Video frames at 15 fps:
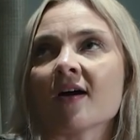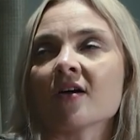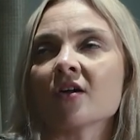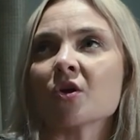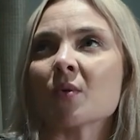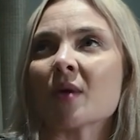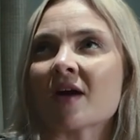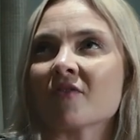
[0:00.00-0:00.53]

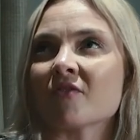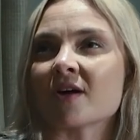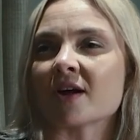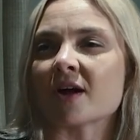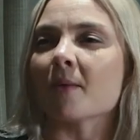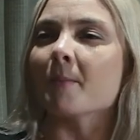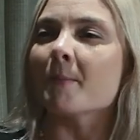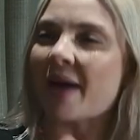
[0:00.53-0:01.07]
you ever
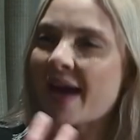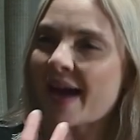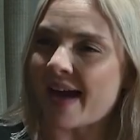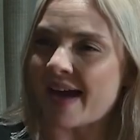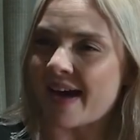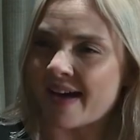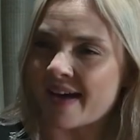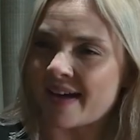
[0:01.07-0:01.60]

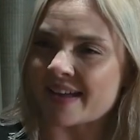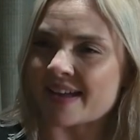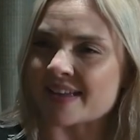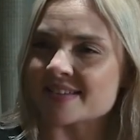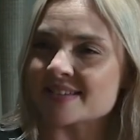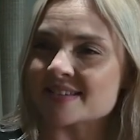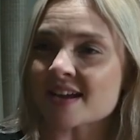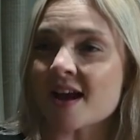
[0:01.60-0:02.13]
compare
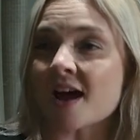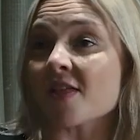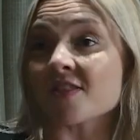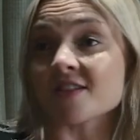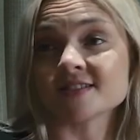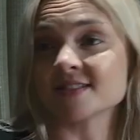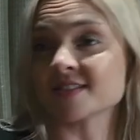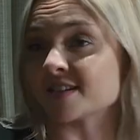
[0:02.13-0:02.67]
against
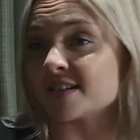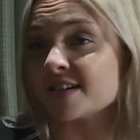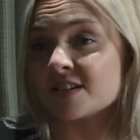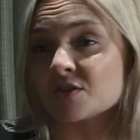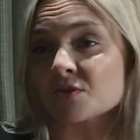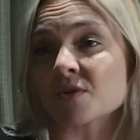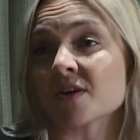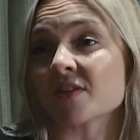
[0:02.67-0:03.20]
other
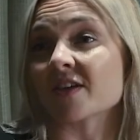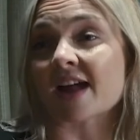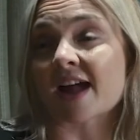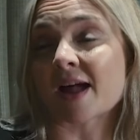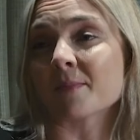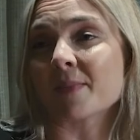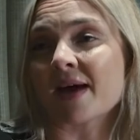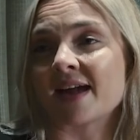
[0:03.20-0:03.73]
studies or other
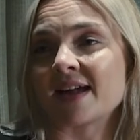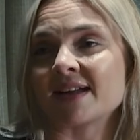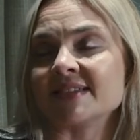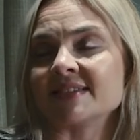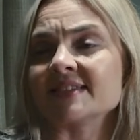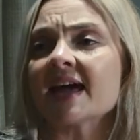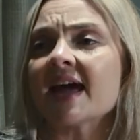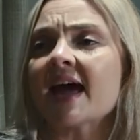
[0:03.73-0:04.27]

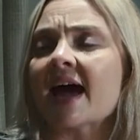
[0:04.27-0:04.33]
campaigns?